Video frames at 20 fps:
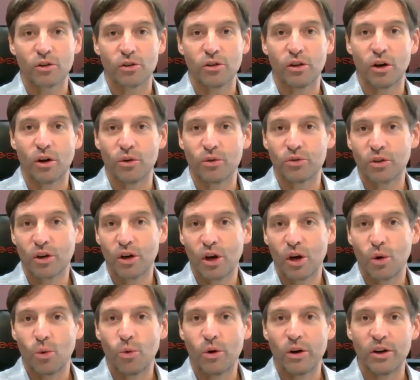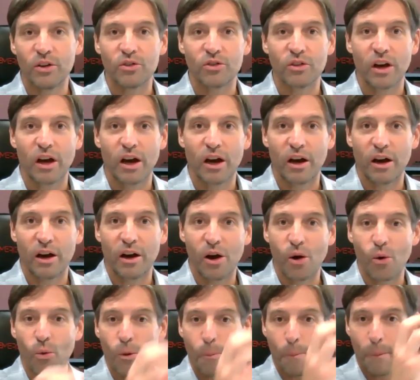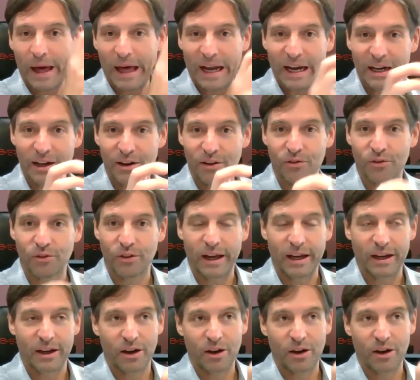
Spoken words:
Close was a repetitive, like,